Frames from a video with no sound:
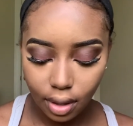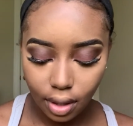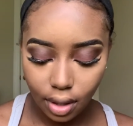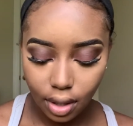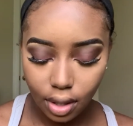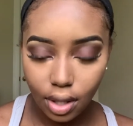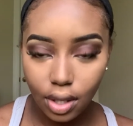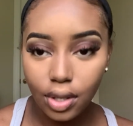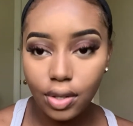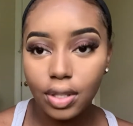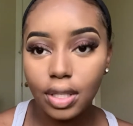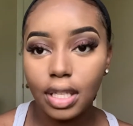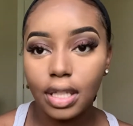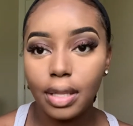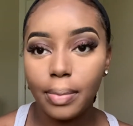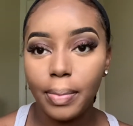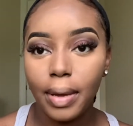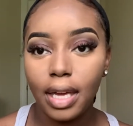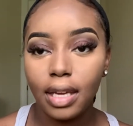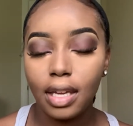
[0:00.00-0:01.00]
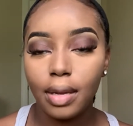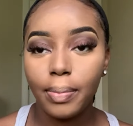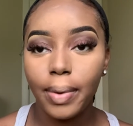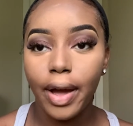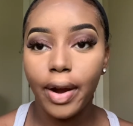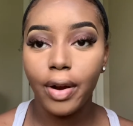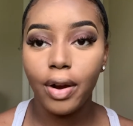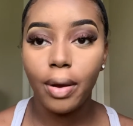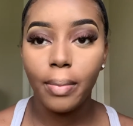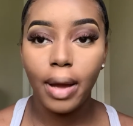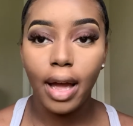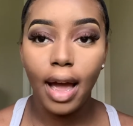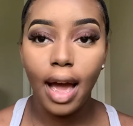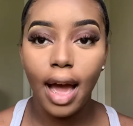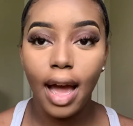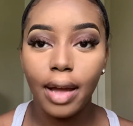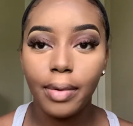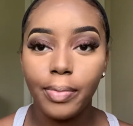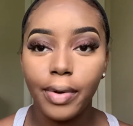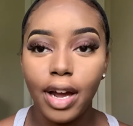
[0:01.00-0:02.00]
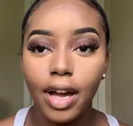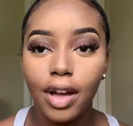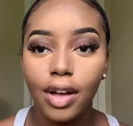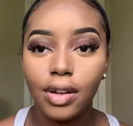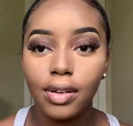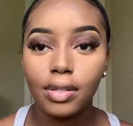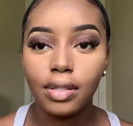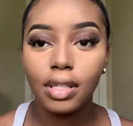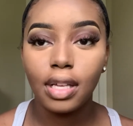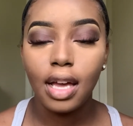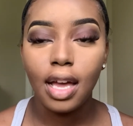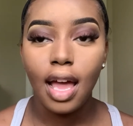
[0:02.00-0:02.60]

using the baking powder on my eyebrows.